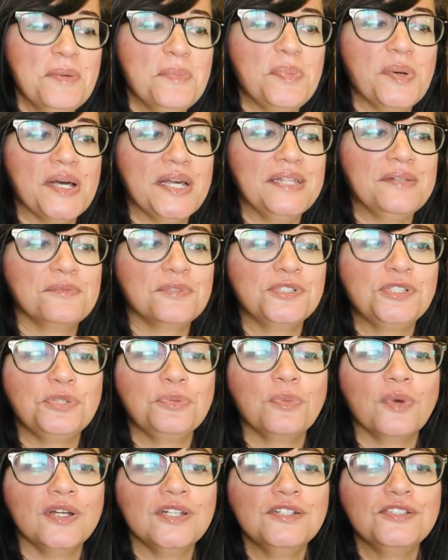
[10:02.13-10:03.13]
But what you
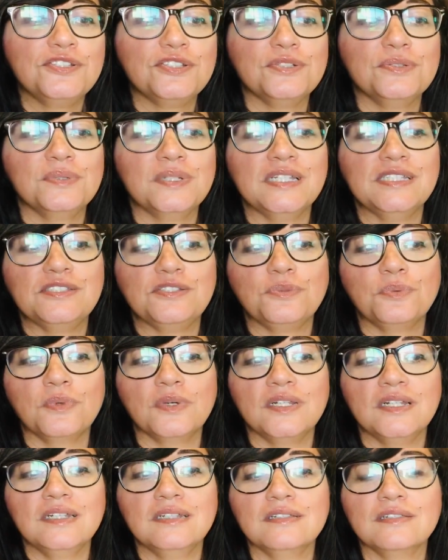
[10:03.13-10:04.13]
want to do is you
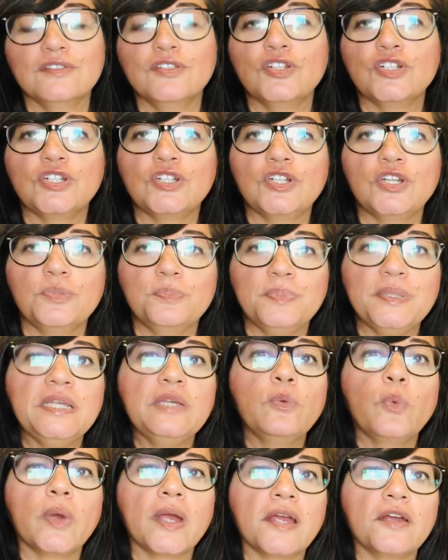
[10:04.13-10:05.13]
want to be
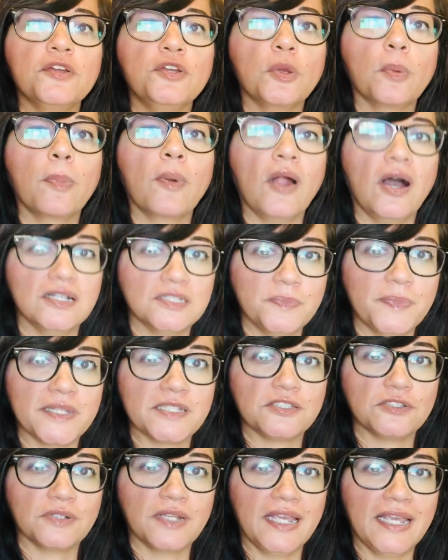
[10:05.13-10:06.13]
where your
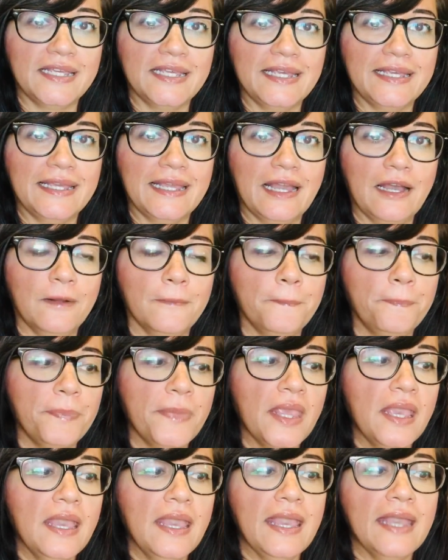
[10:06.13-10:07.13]
prospects are hanging out.
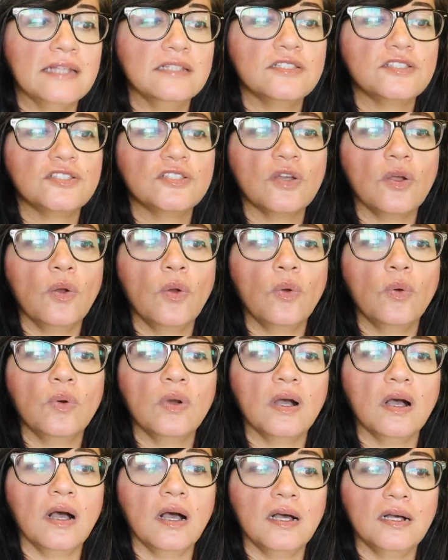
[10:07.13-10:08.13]
And so,
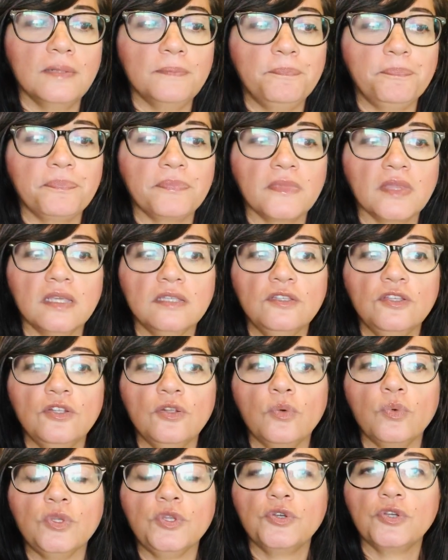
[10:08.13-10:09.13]

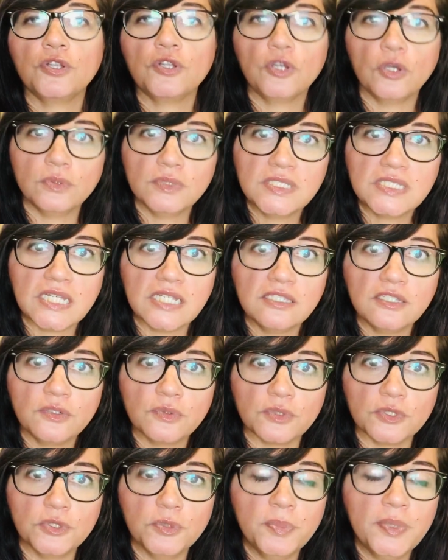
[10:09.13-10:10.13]
you can go inside the
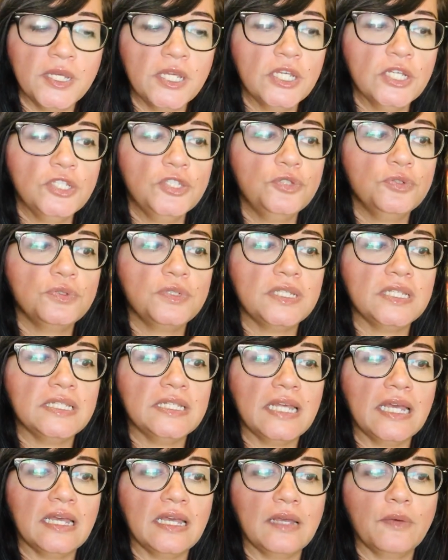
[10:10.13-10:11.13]
group. You
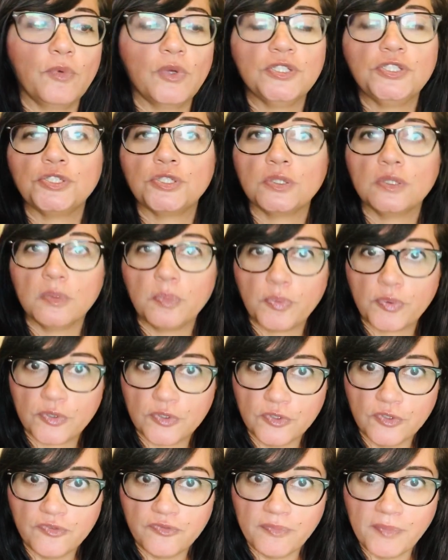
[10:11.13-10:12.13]
can, once you're an
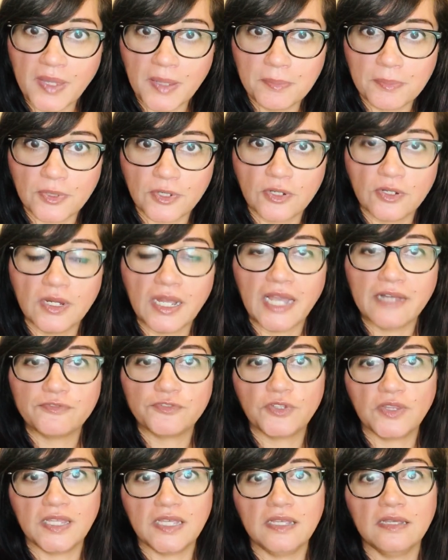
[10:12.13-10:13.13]
approved member,
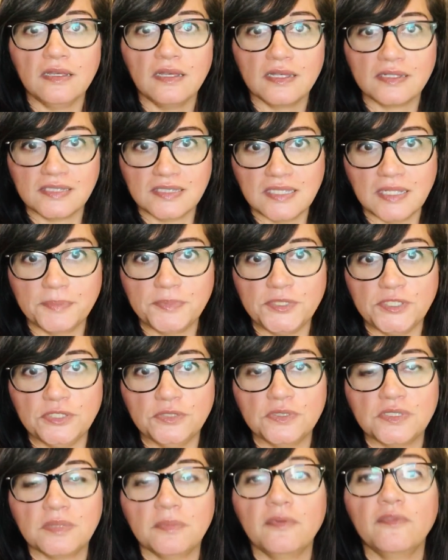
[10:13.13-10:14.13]
after they accept
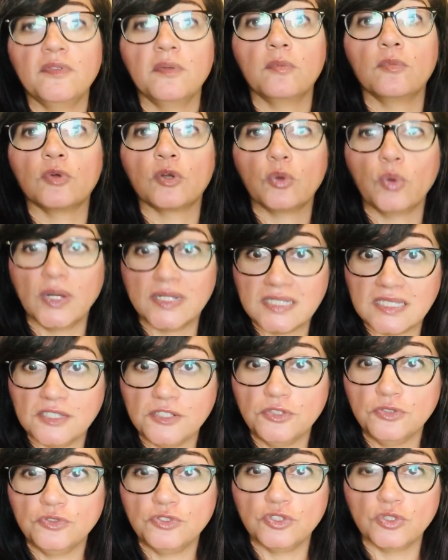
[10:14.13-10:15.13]
you, some of them request that
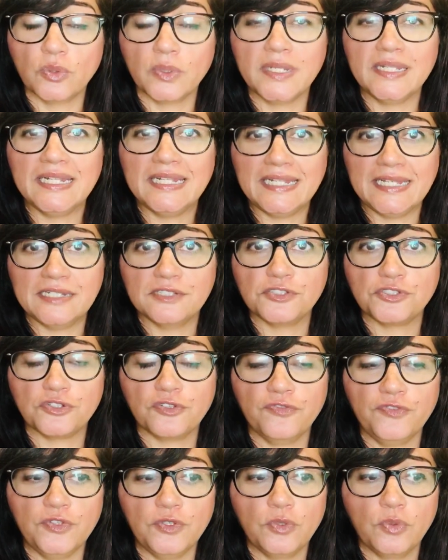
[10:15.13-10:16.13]
you join and answer a
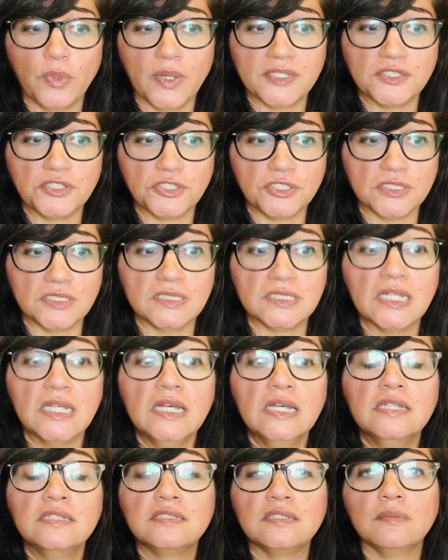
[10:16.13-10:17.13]
few questions.
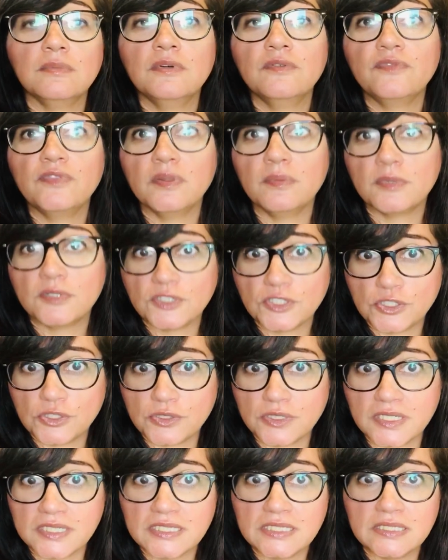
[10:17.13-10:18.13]
Some of them are
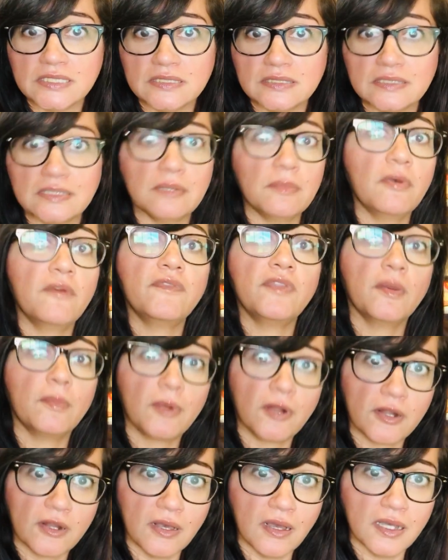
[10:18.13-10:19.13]
strict, some of them
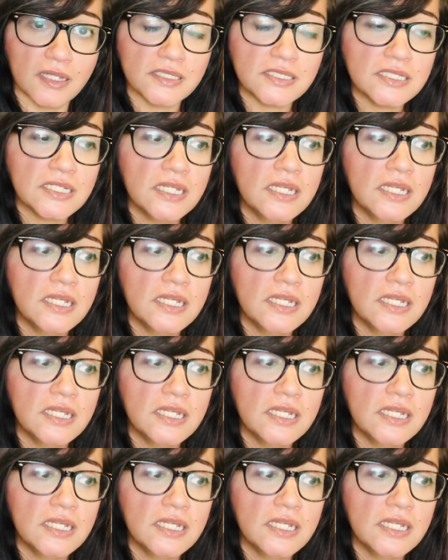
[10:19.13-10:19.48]
are not.